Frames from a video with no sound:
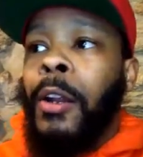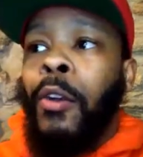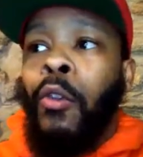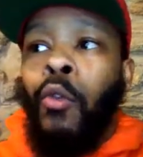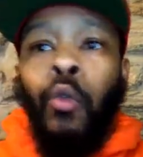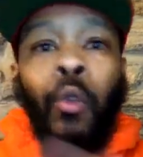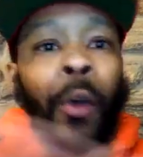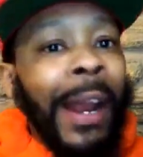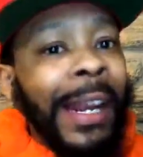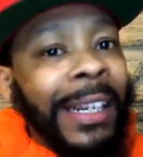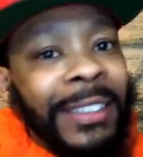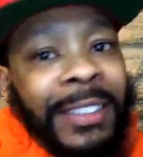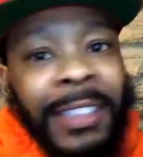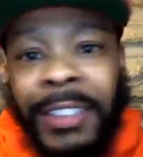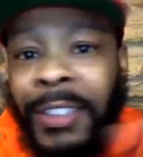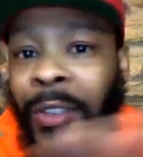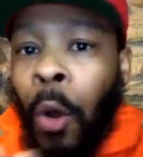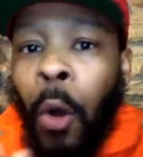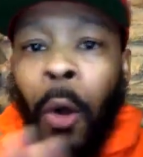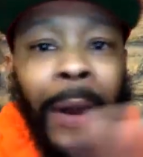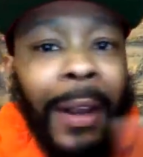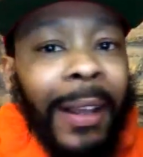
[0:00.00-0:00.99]

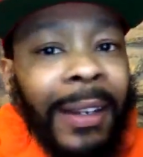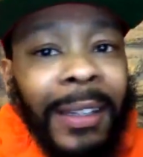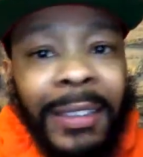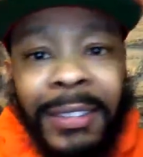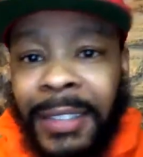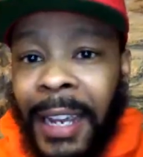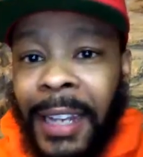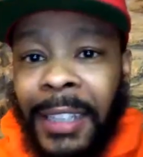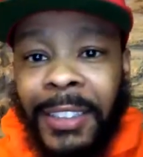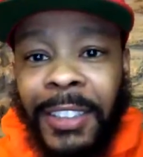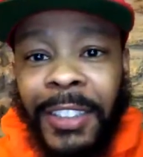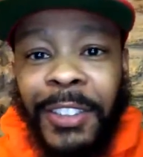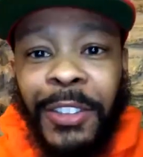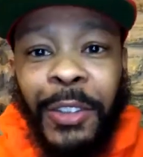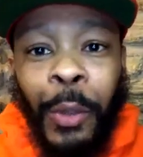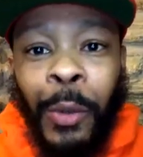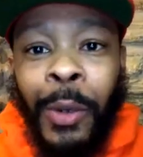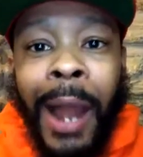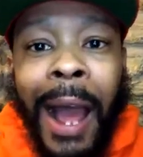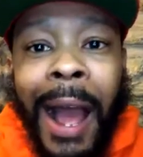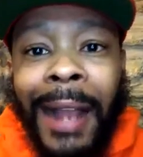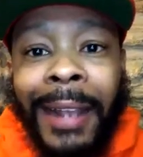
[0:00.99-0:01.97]
Racist organizations
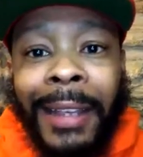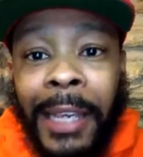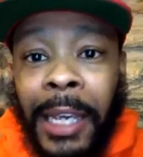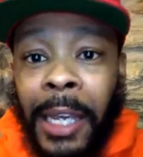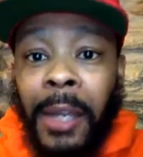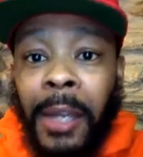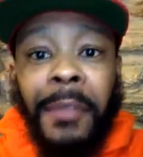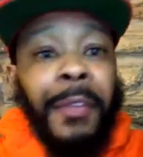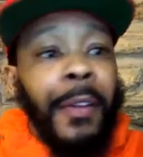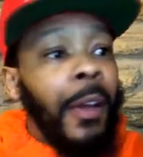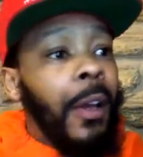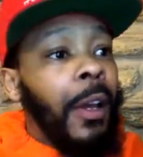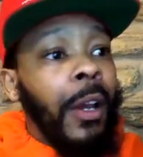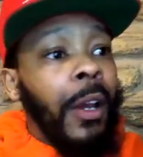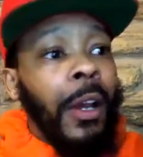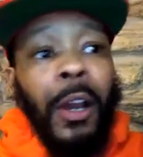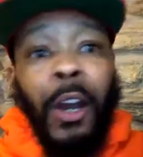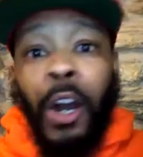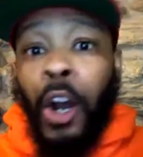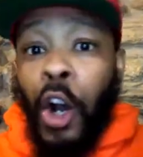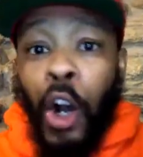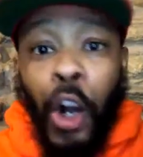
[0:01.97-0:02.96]
do not give
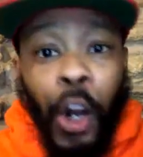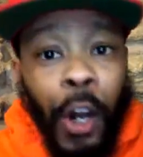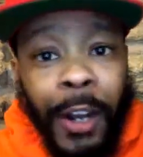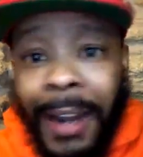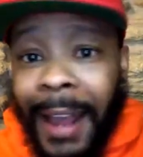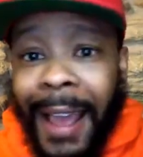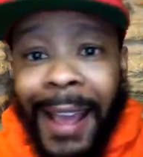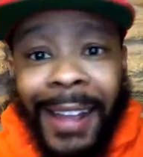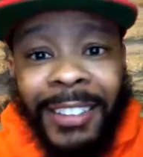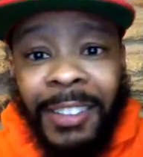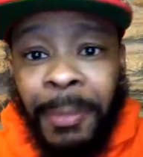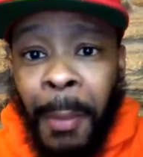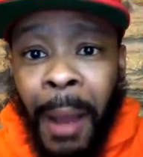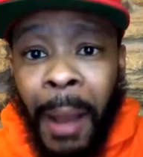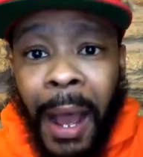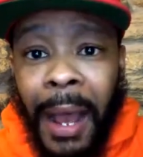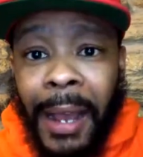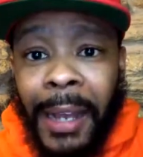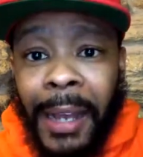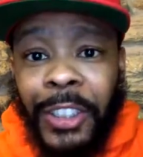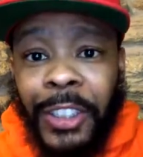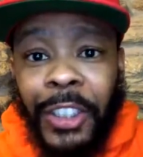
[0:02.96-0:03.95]
hood-ass
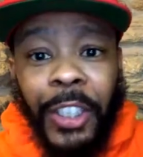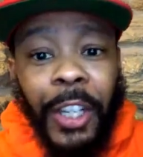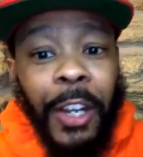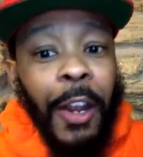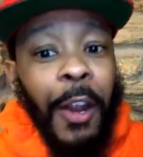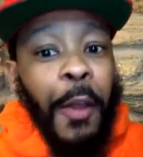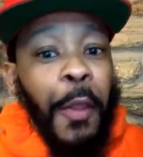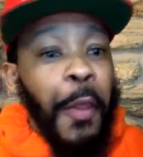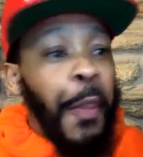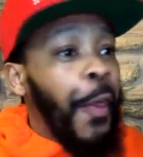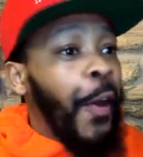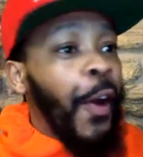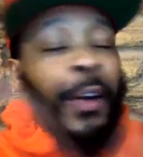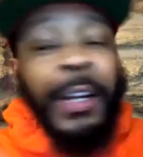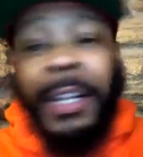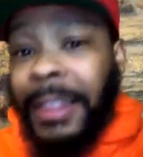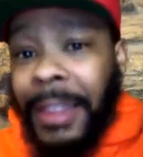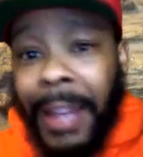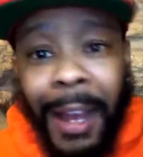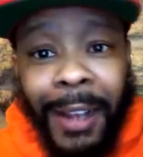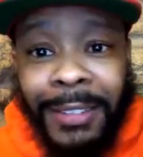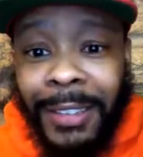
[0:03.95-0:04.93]
Maj
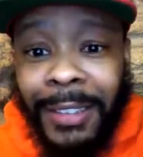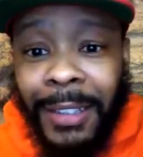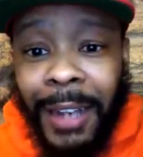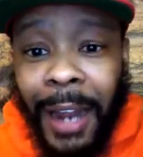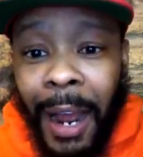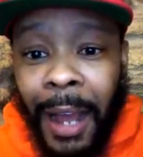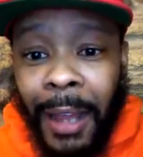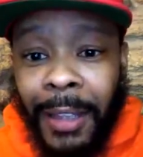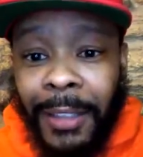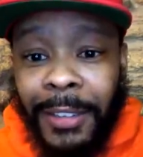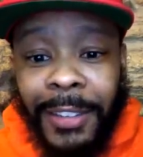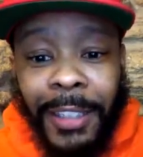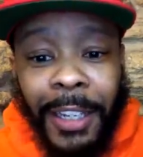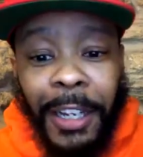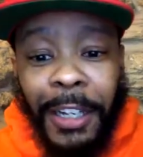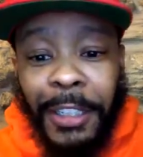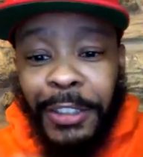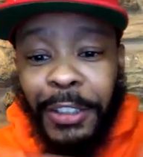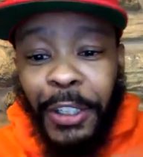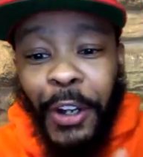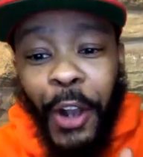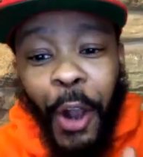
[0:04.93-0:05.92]
$30,000
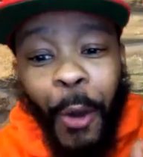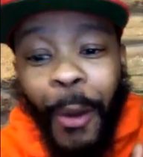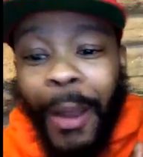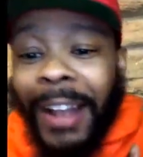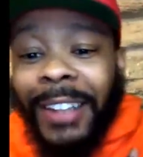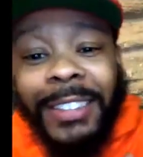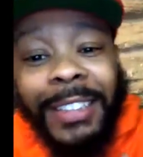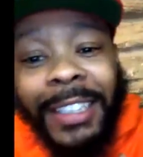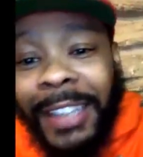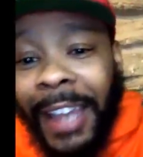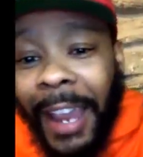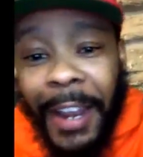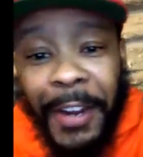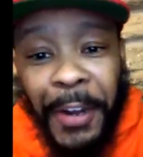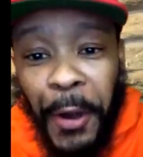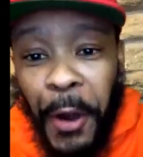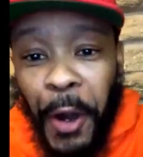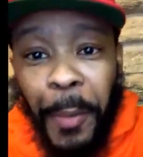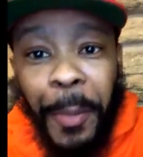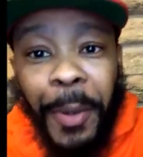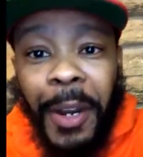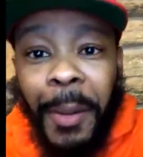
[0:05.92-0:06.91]
to go educate
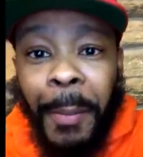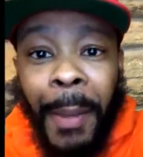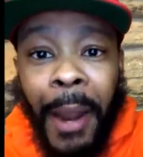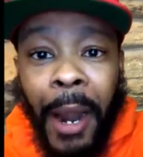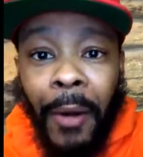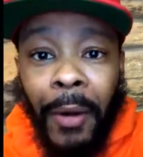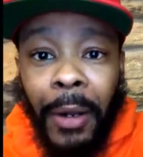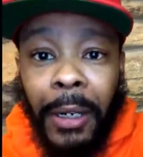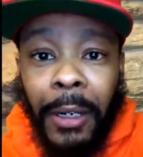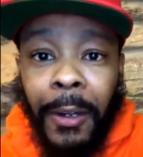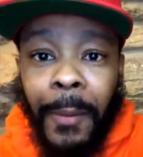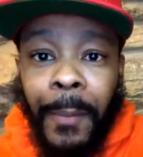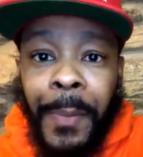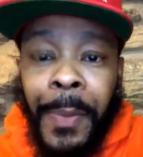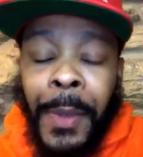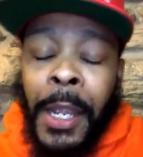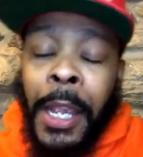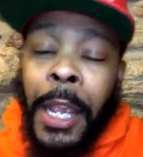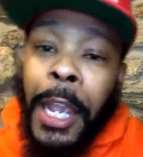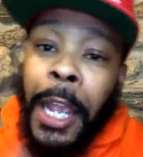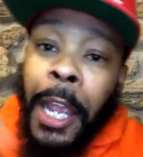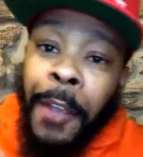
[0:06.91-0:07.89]
urban America.
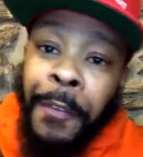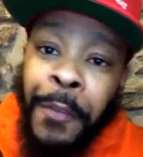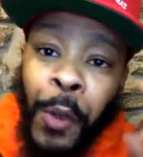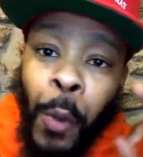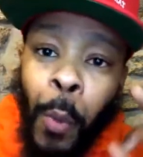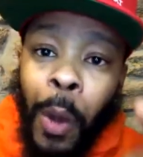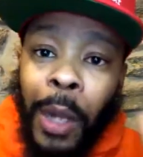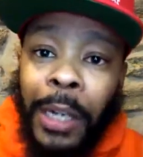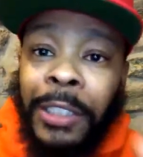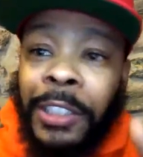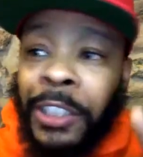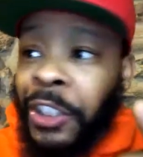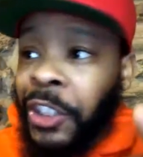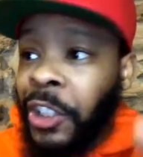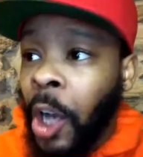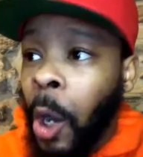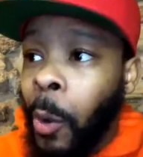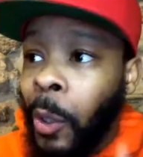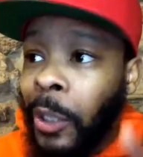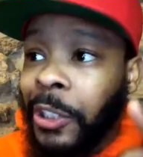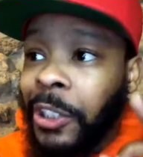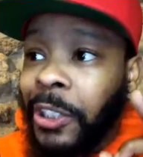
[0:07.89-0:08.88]
If you wanted to
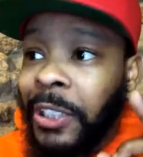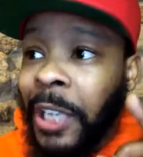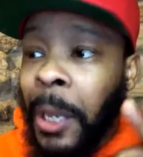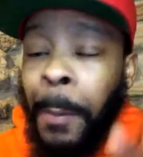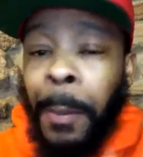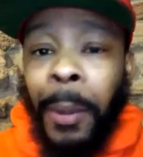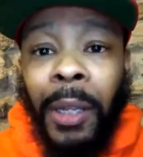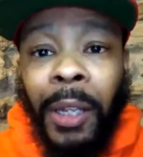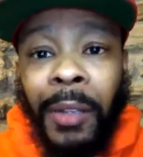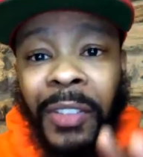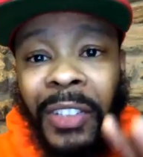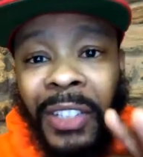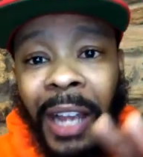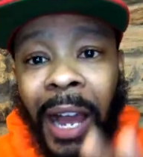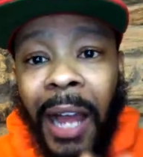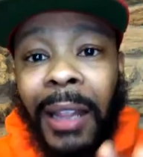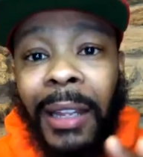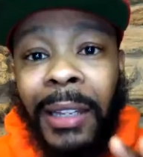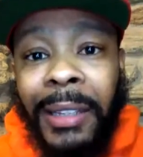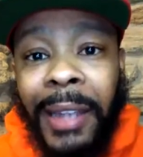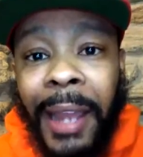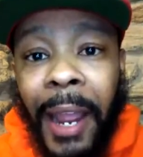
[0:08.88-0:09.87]
show a symbol of
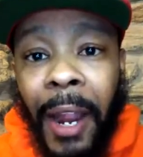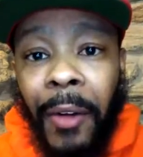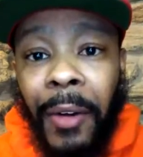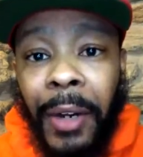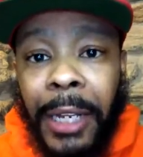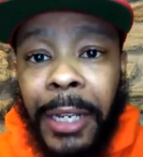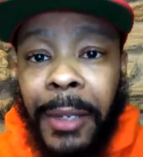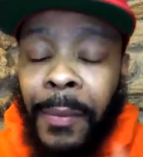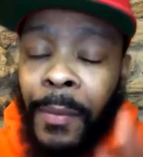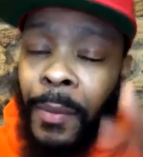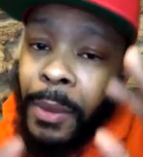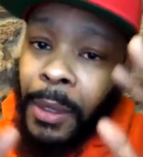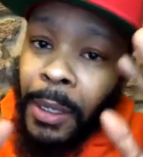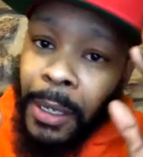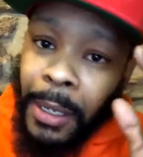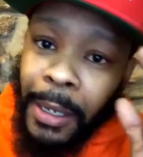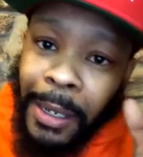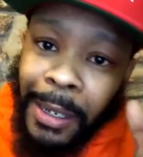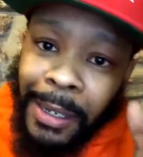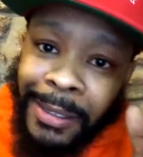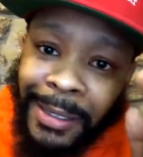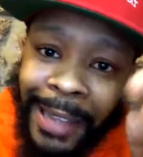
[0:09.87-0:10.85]
solidarity,
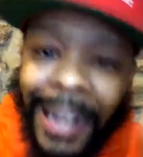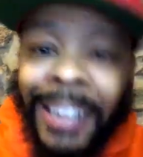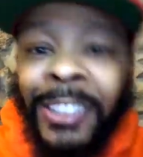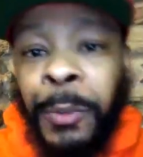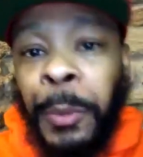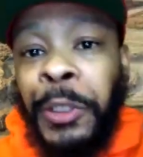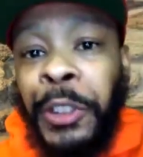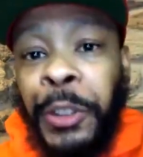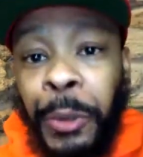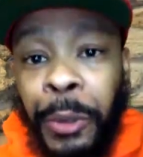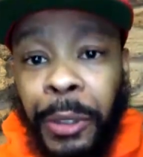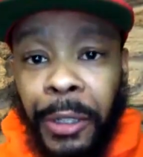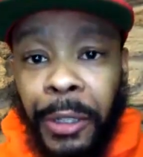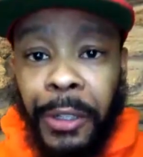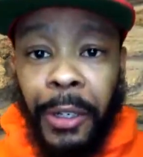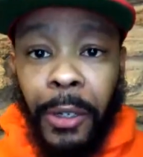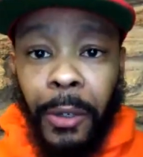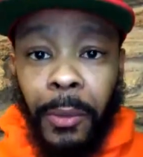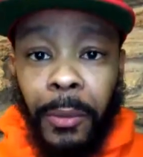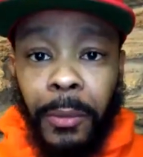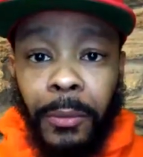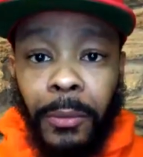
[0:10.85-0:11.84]
that's what you could do.